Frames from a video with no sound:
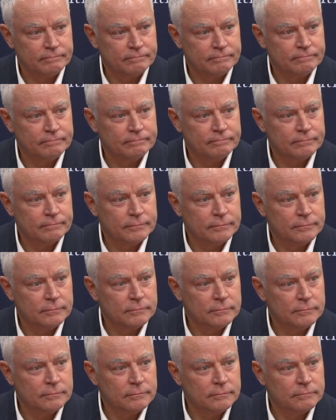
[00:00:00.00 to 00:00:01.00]
So
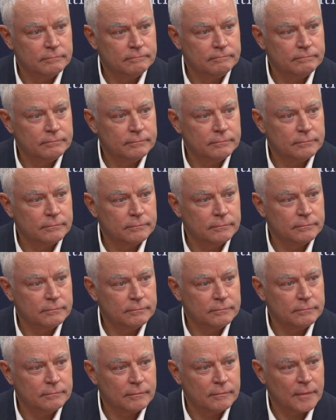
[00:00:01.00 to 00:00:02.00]
what's that?
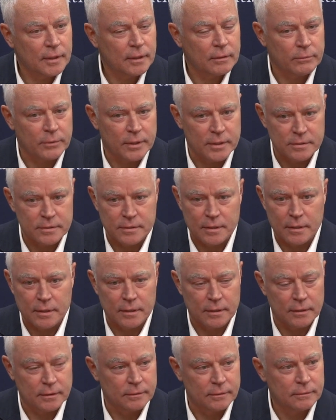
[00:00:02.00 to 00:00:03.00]

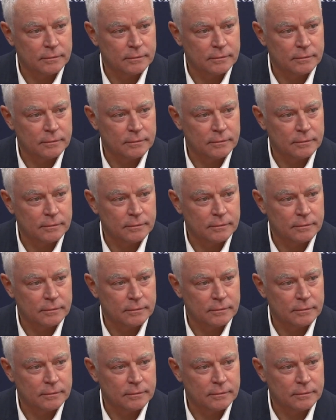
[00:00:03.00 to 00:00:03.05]
Wednesday.